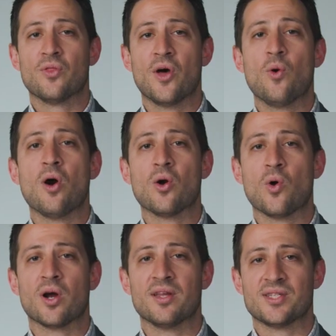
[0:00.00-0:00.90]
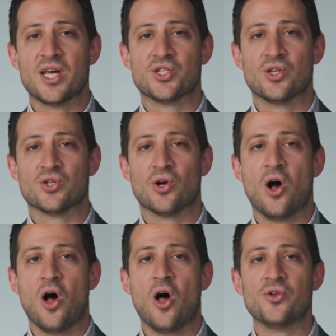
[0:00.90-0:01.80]
Though our organizations are
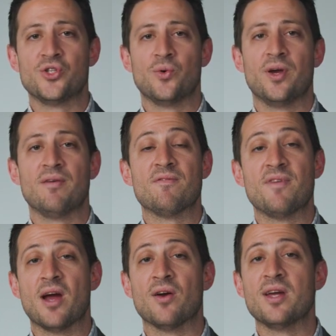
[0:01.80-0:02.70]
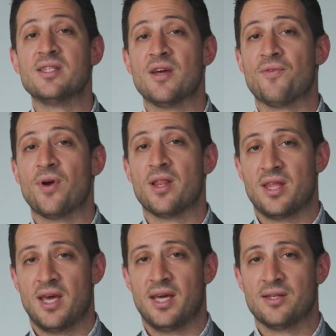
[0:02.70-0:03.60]
all doing very different
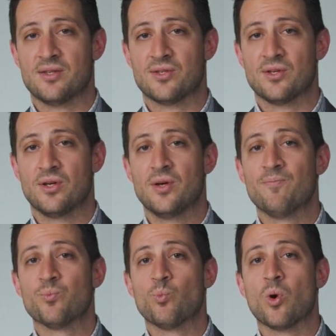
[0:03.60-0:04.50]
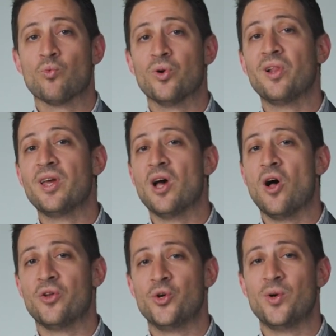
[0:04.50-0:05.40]
things, we're really
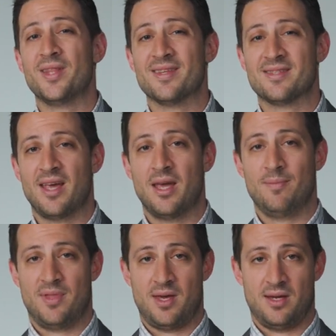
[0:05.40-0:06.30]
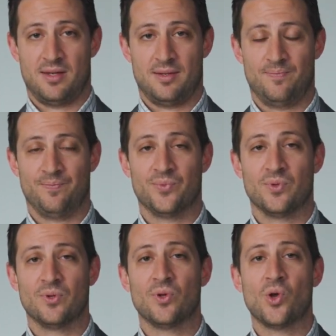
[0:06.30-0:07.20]
all doing the same thing.
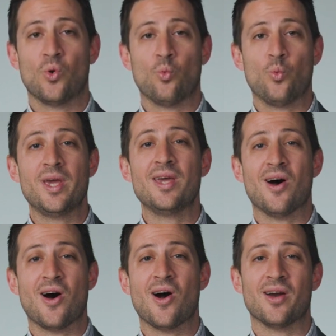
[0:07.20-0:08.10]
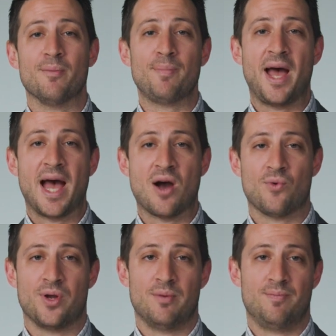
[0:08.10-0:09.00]
We are
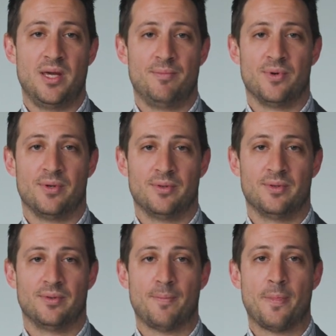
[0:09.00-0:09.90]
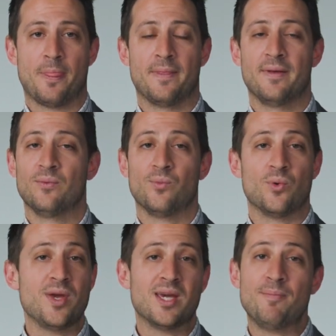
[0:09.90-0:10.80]
empowering people. When
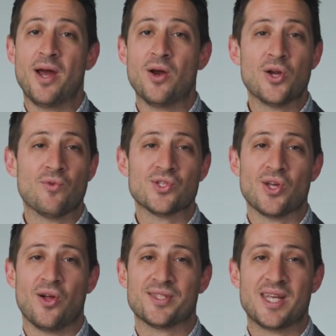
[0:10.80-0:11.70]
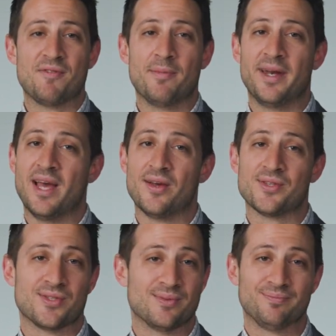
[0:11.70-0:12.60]
we compare your results to everybody
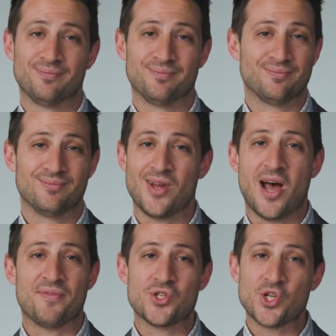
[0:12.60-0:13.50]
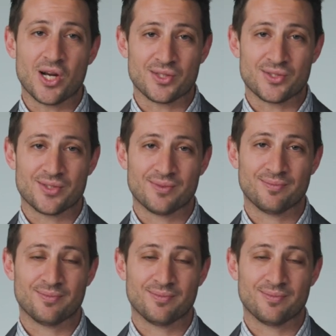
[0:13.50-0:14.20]
else, off the charts.